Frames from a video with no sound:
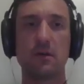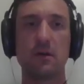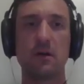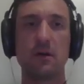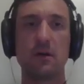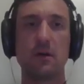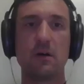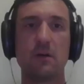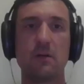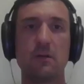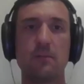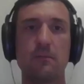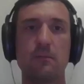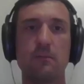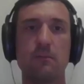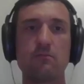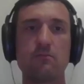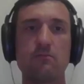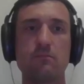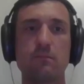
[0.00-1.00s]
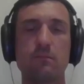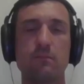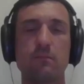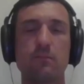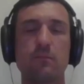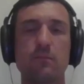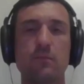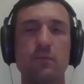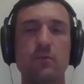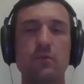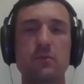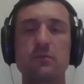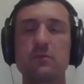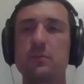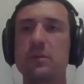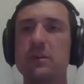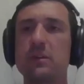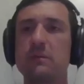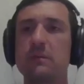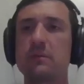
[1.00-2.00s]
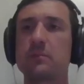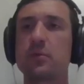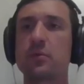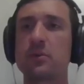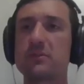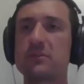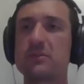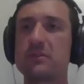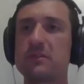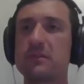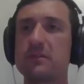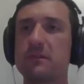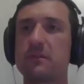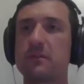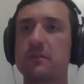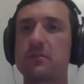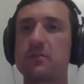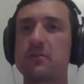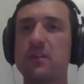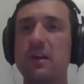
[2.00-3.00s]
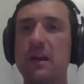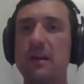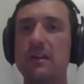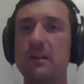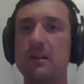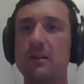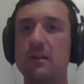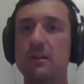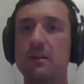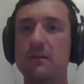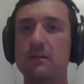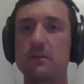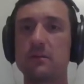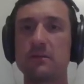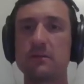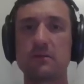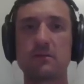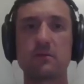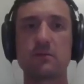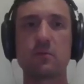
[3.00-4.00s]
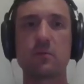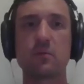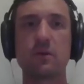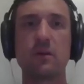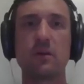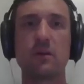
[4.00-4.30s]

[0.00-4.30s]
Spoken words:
Um, to speed up the process of creating levels,